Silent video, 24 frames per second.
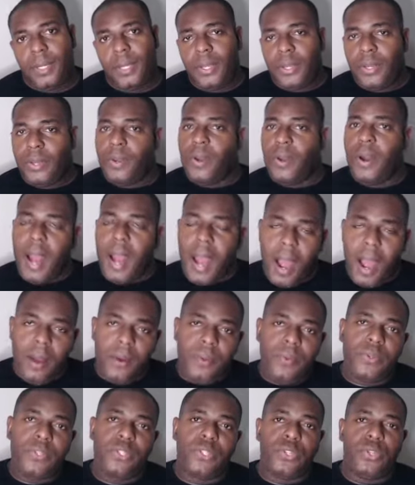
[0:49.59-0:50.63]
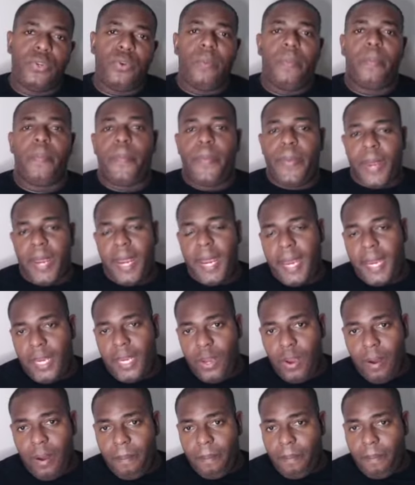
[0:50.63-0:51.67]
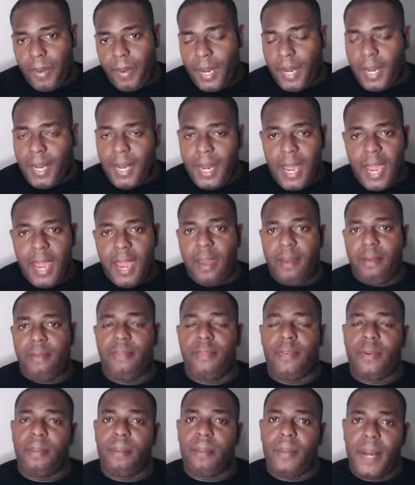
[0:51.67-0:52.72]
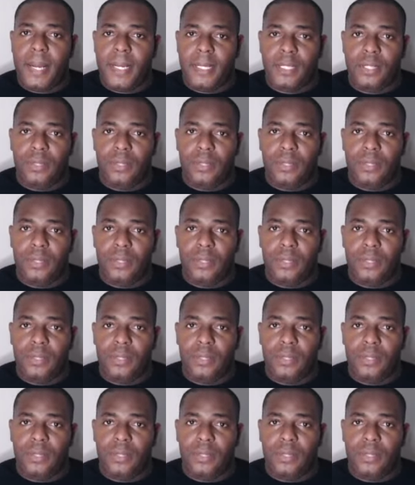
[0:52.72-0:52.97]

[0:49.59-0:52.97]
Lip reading: Your house, you pay your bill every month.